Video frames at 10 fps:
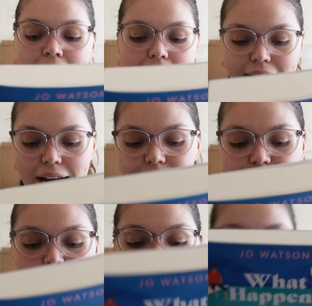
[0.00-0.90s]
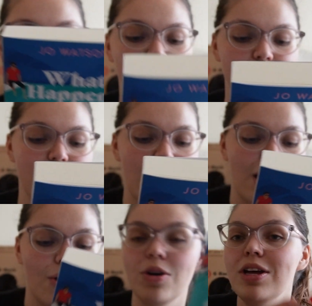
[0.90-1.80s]
I kind of just want to see
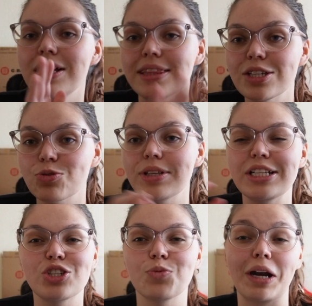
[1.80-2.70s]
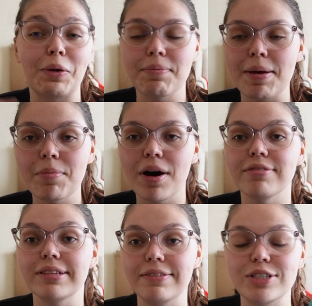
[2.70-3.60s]
how this relates to what I remember of
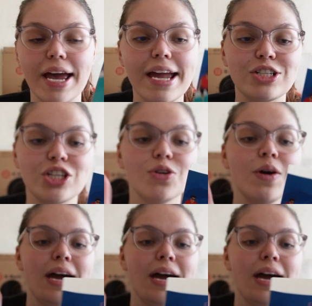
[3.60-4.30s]
Love to Hate You,